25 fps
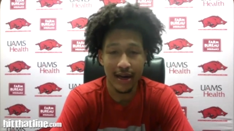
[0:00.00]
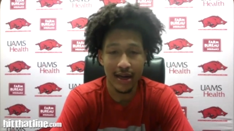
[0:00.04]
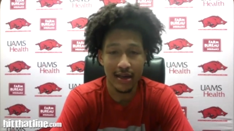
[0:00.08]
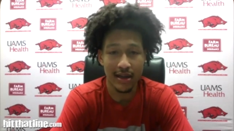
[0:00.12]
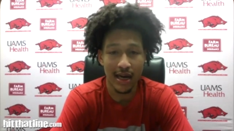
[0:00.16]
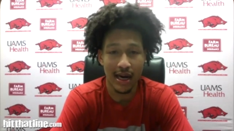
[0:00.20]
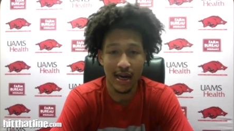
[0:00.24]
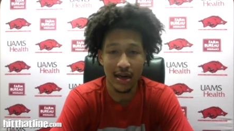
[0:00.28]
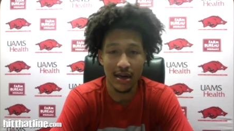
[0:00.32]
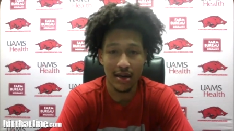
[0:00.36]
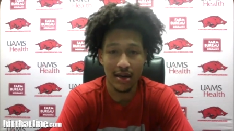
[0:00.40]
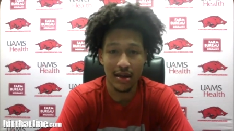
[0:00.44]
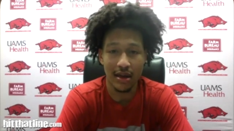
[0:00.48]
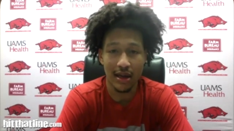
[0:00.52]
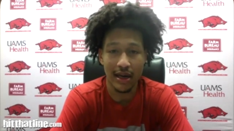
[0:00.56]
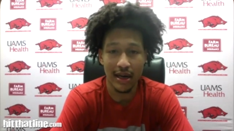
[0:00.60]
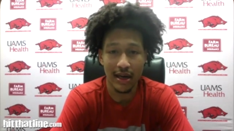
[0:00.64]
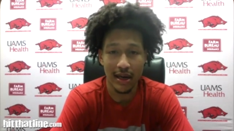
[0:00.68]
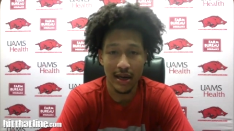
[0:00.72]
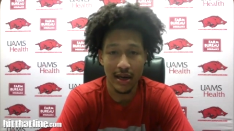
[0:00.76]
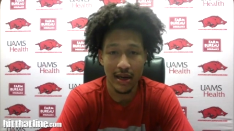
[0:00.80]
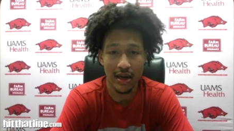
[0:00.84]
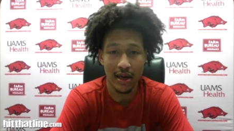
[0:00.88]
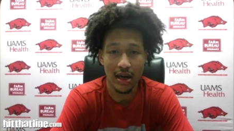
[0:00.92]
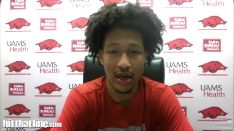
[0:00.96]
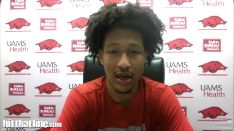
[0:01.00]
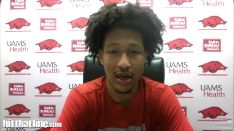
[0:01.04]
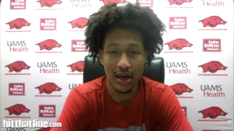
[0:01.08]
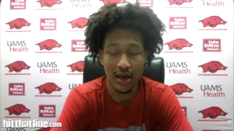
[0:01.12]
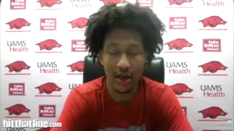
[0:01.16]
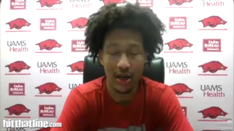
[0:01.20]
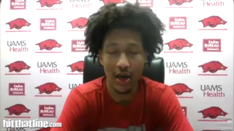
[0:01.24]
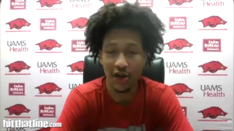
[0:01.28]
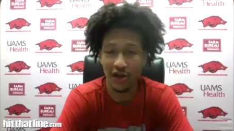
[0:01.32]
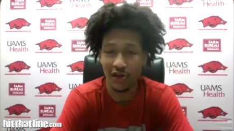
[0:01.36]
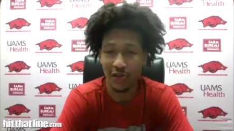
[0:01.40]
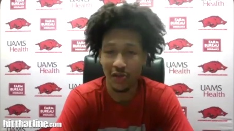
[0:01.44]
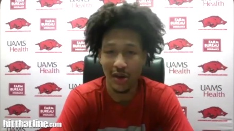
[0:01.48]
That's kind of the thing that uh,
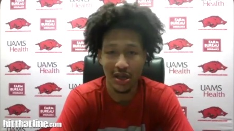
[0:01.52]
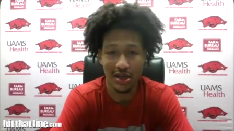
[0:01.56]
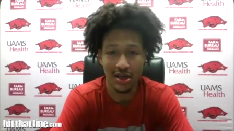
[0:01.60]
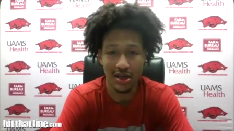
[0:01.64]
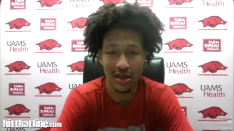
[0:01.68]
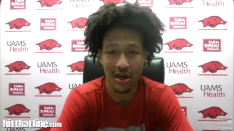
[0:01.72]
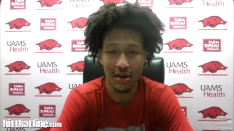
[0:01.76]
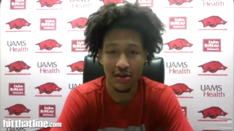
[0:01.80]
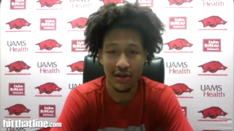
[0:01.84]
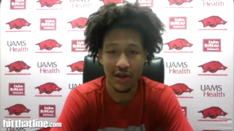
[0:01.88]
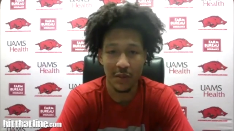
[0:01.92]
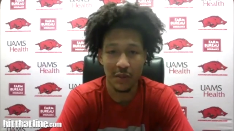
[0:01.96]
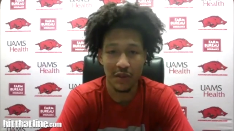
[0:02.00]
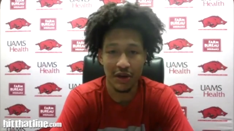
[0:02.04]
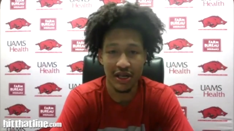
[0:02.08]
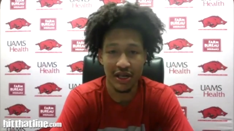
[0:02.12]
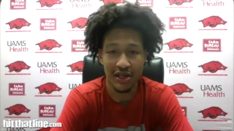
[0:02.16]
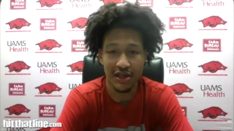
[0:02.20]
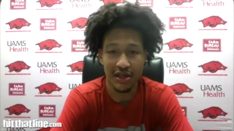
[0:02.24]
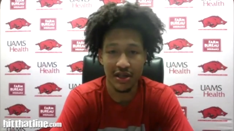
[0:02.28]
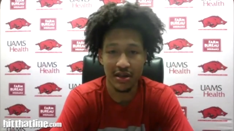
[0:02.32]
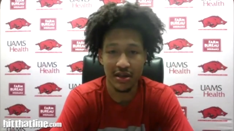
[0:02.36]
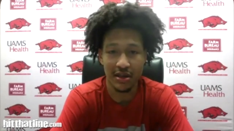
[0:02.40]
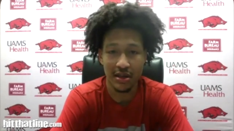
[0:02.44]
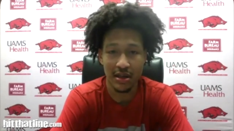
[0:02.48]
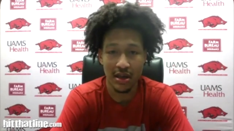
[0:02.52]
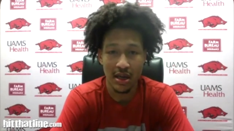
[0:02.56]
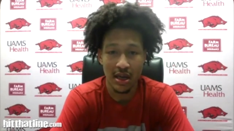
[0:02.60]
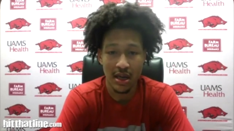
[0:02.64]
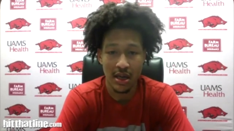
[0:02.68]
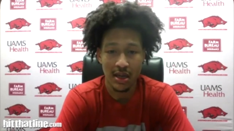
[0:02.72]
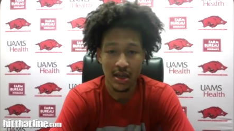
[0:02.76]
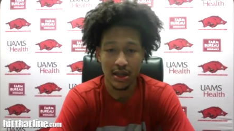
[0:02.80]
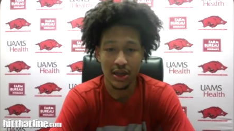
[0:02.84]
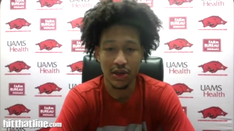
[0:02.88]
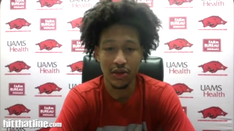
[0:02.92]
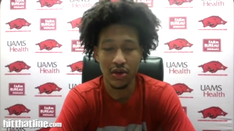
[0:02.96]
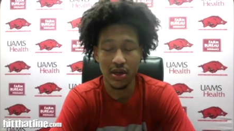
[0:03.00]
Coach Muss always preaches
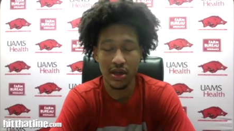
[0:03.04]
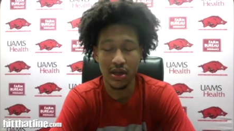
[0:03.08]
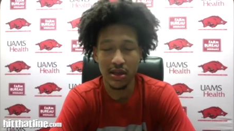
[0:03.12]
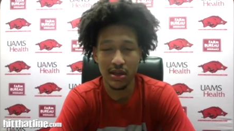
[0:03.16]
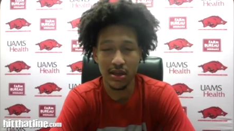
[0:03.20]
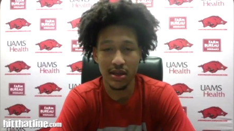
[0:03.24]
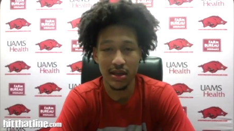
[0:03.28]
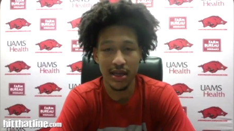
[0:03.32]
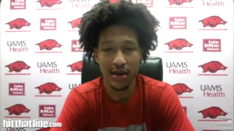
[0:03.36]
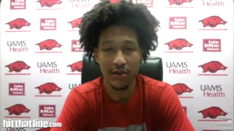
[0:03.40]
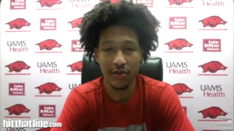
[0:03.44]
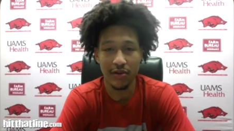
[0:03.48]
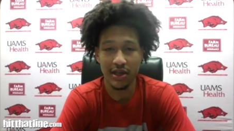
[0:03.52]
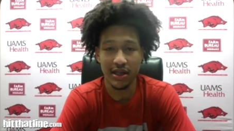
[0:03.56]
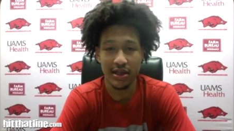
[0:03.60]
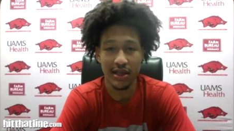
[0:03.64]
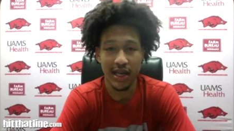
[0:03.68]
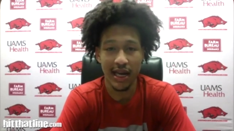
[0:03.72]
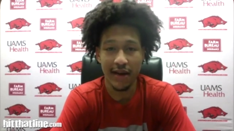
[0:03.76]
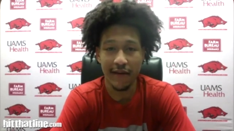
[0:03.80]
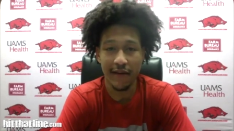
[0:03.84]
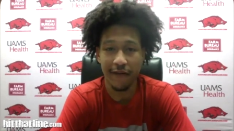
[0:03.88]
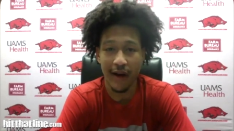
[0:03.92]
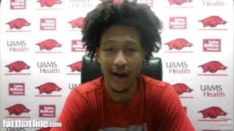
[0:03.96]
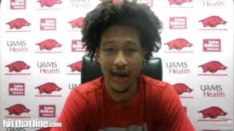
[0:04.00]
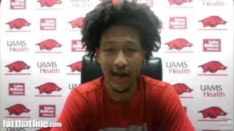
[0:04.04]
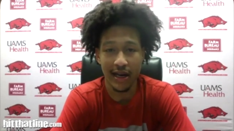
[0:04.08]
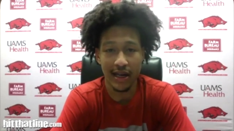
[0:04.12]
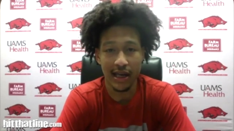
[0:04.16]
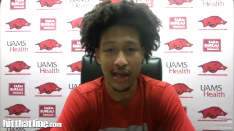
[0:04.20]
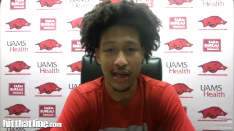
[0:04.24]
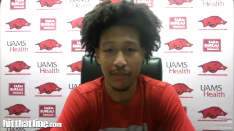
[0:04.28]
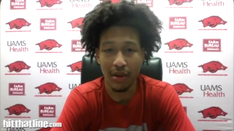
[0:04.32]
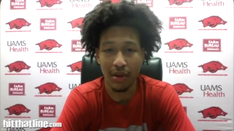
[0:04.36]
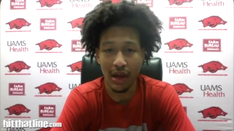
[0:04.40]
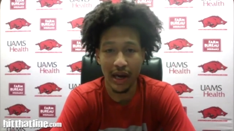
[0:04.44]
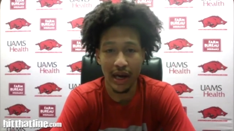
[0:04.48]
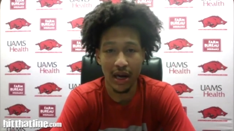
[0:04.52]
to us that we just keep fighting,
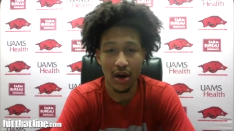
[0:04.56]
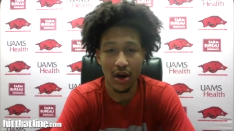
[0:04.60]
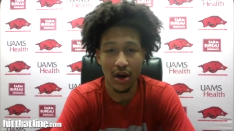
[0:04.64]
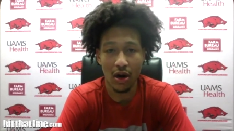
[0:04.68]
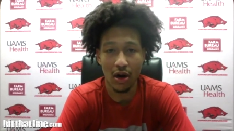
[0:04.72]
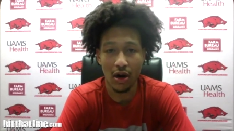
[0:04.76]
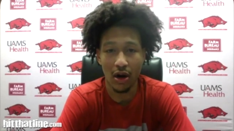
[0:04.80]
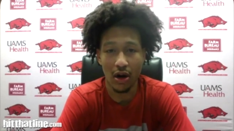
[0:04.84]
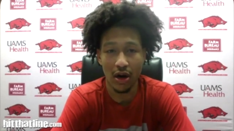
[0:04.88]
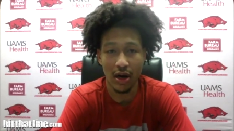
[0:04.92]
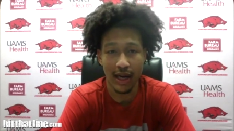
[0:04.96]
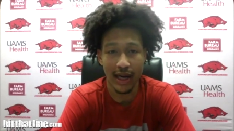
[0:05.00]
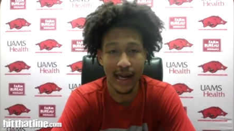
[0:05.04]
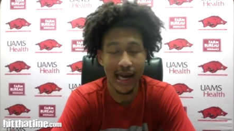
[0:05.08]
keep playing hard.